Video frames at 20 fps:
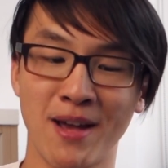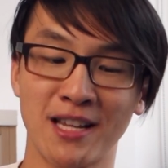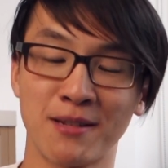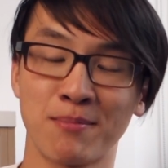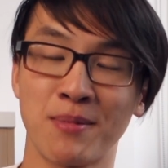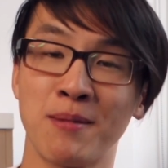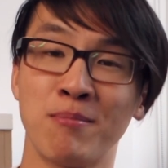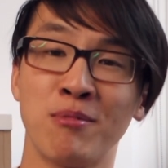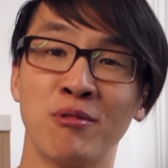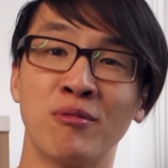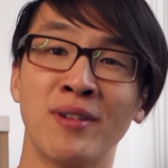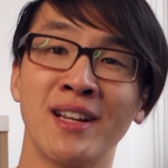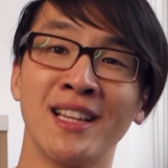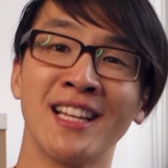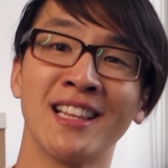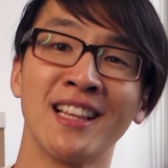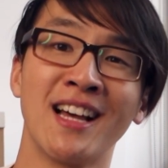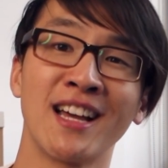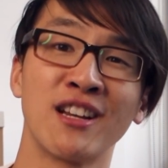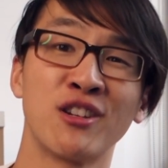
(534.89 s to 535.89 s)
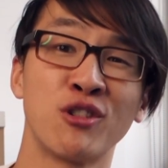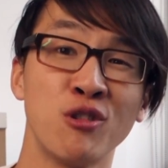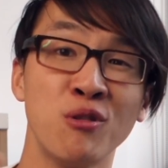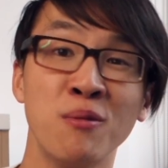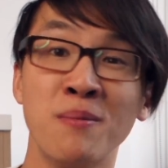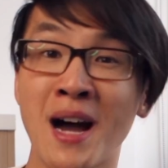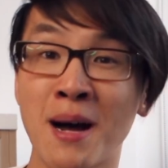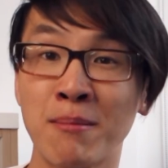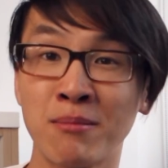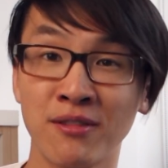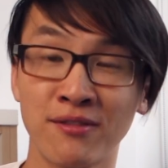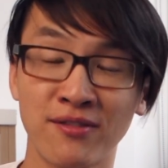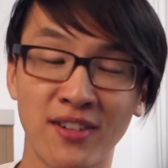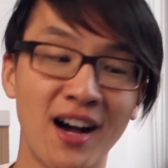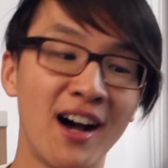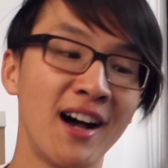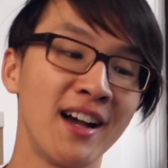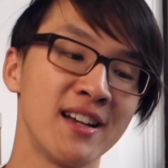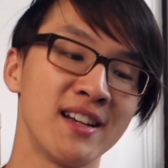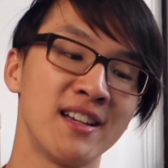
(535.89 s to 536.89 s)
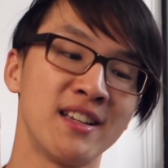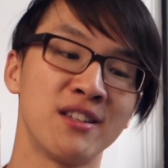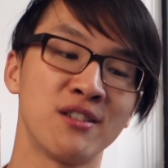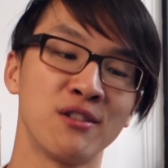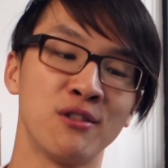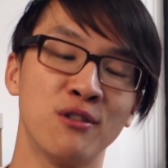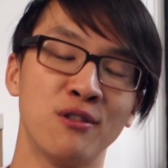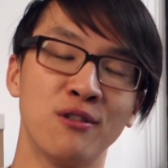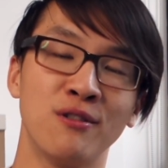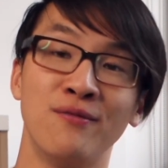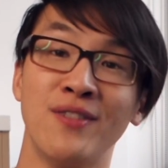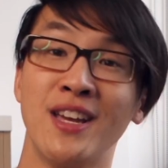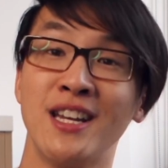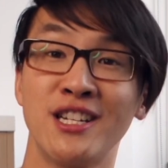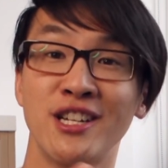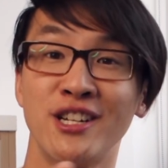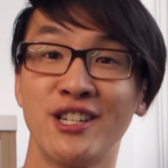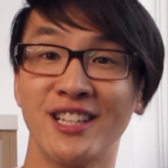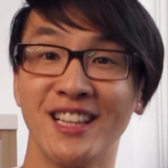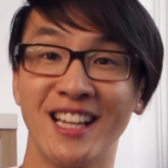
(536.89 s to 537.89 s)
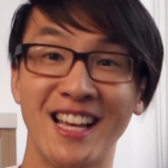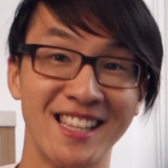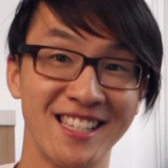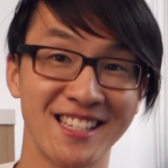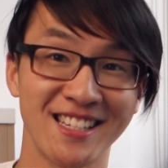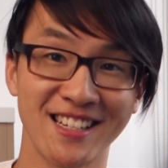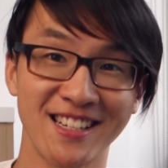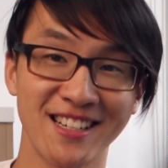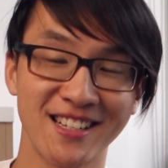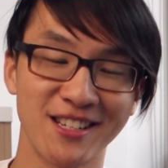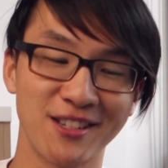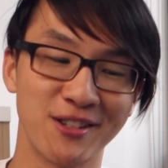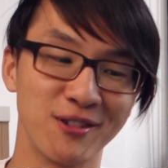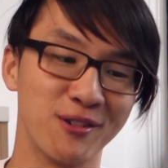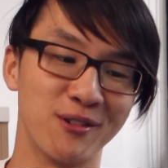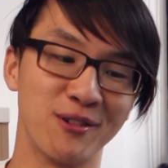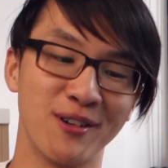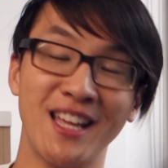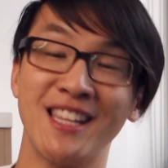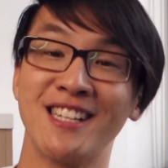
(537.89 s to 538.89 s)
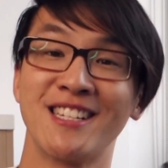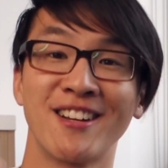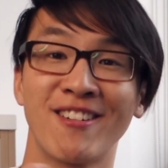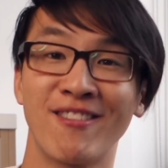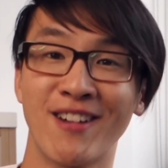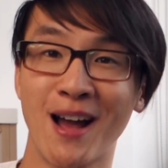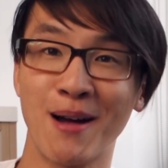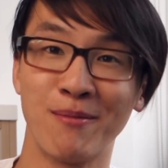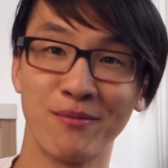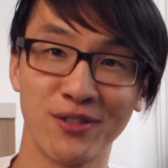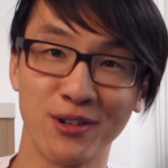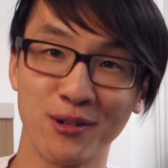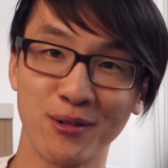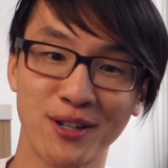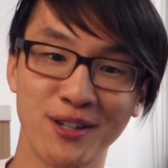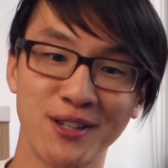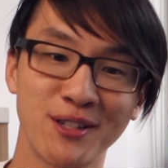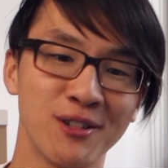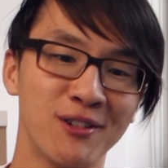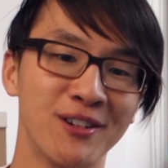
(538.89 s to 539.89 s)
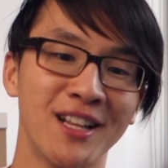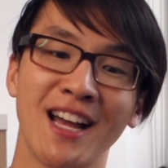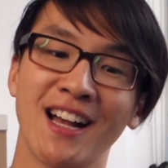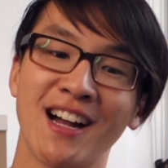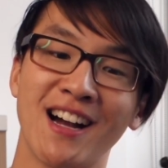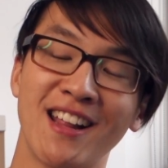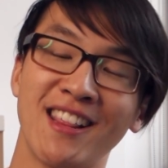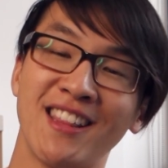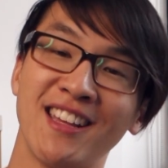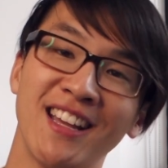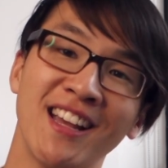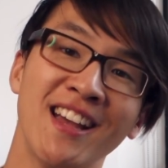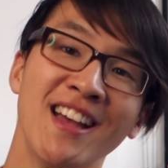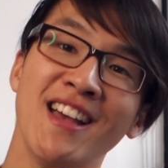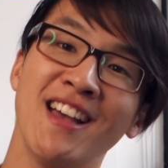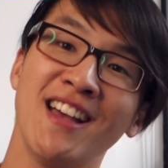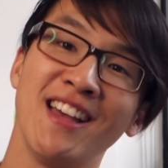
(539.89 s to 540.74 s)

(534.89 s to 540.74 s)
makes people really like tube amplifiers or vintage lenses or Instagram filters or that kind of thing.